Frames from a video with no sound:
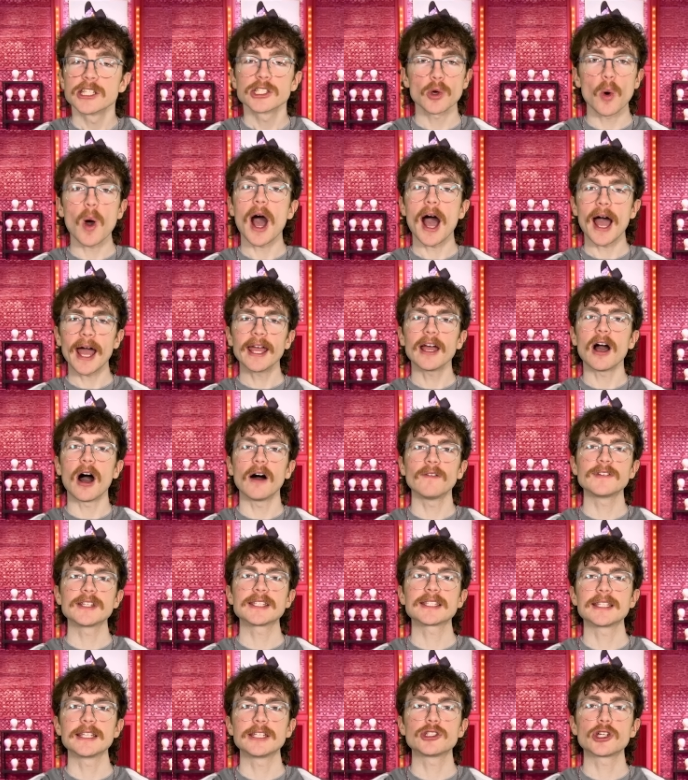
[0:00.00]
So I
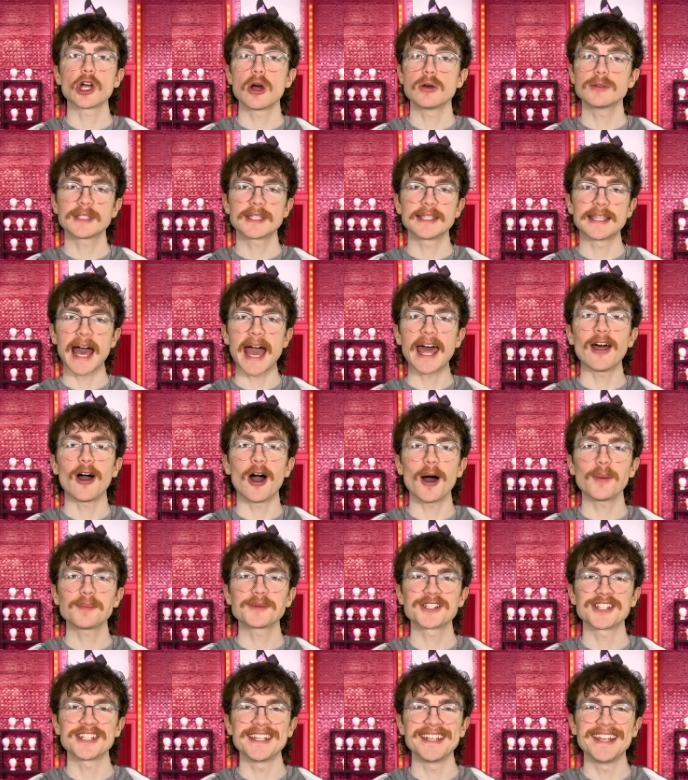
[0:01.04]
obviously chose that
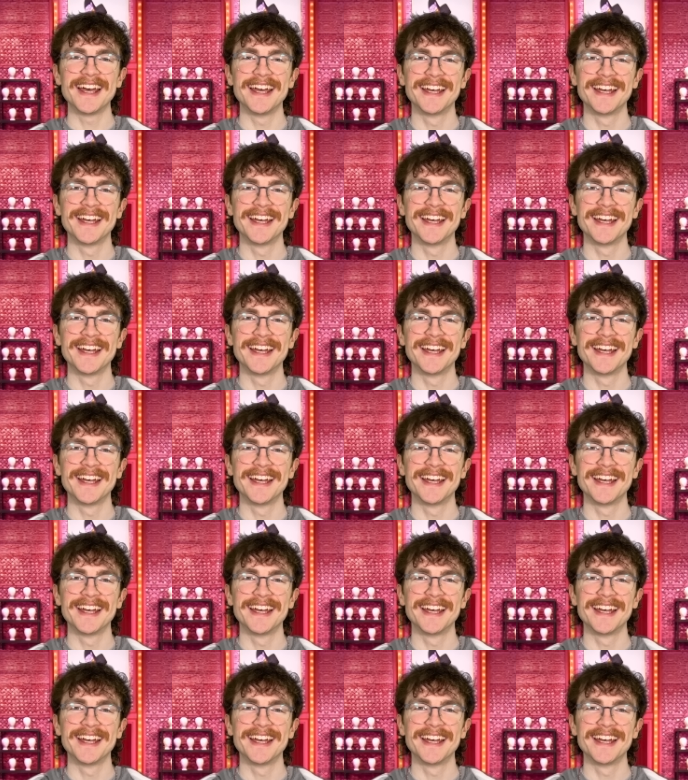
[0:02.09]
option